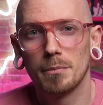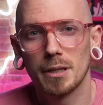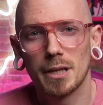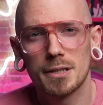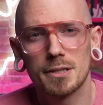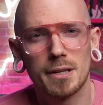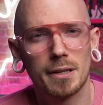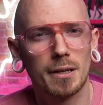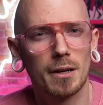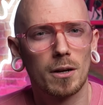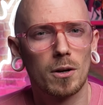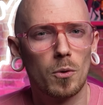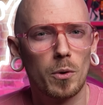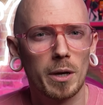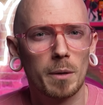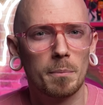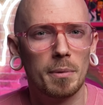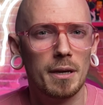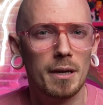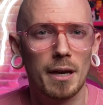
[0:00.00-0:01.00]
But let's take a
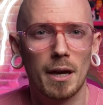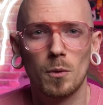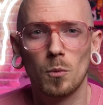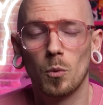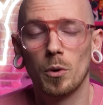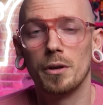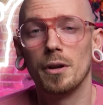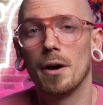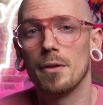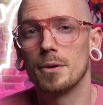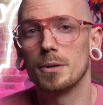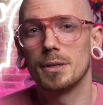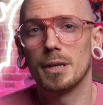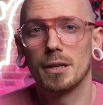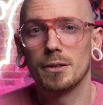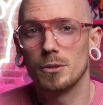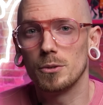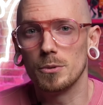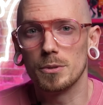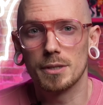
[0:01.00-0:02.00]
quick peek at one other
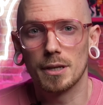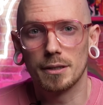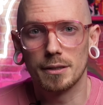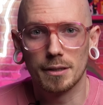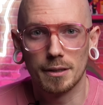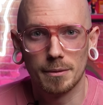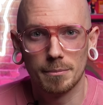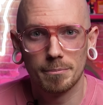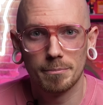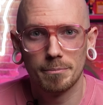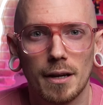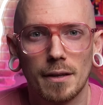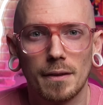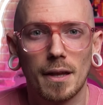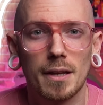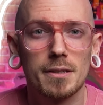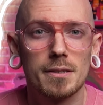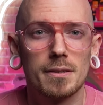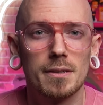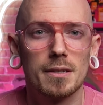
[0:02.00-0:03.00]
tattoo sent in,
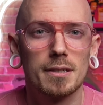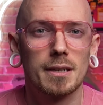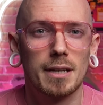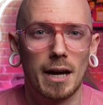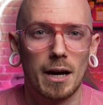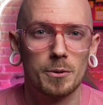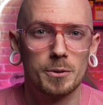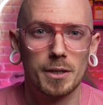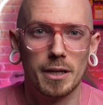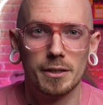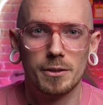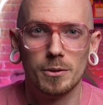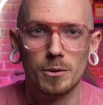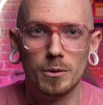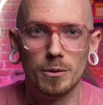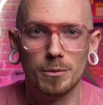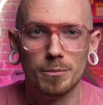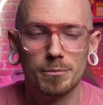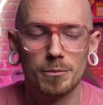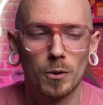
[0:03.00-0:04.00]
and that's this cow
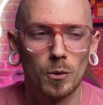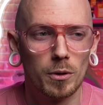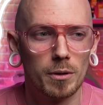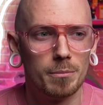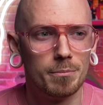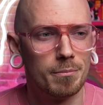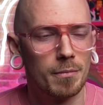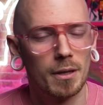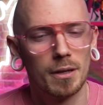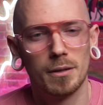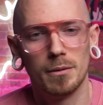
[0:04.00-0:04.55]
tattoo, or